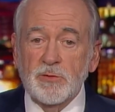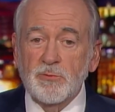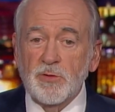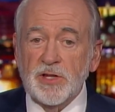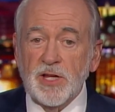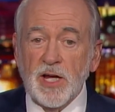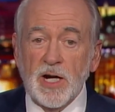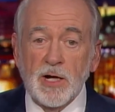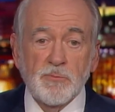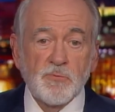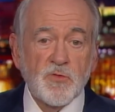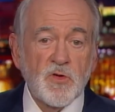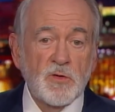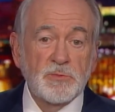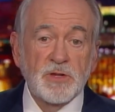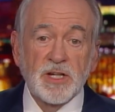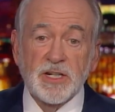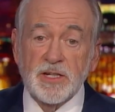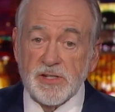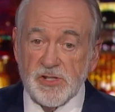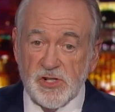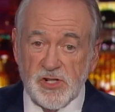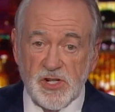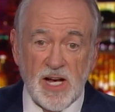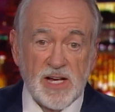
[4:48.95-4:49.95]
with help from the
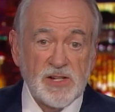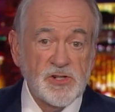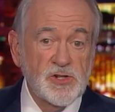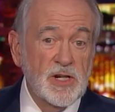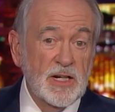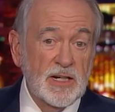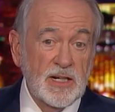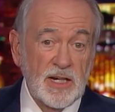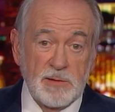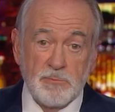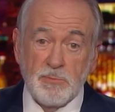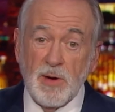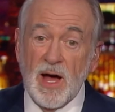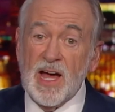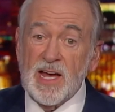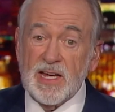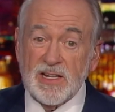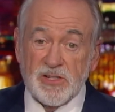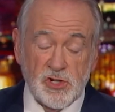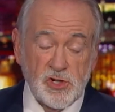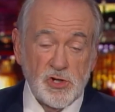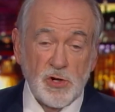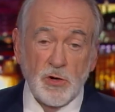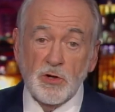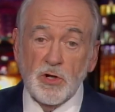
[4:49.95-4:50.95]
disgustingly
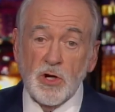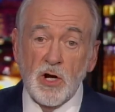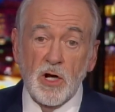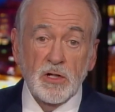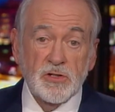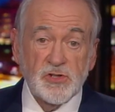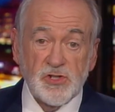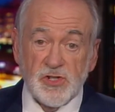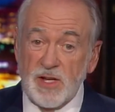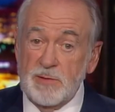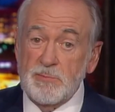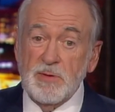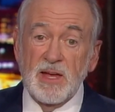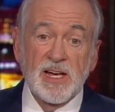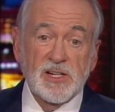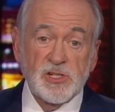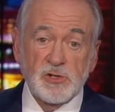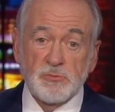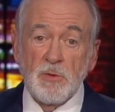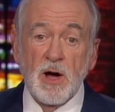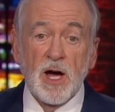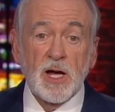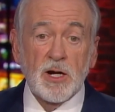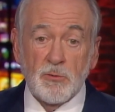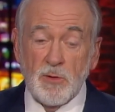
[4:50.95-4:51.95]
biased so-called CBS
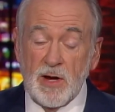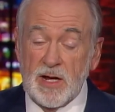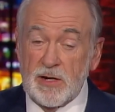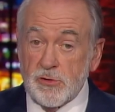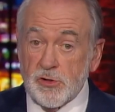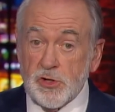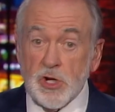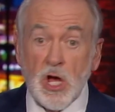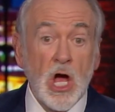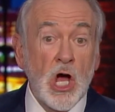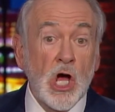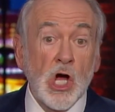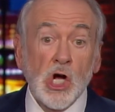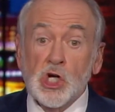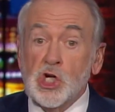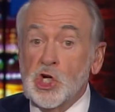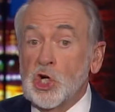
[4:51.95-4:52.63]
moderators,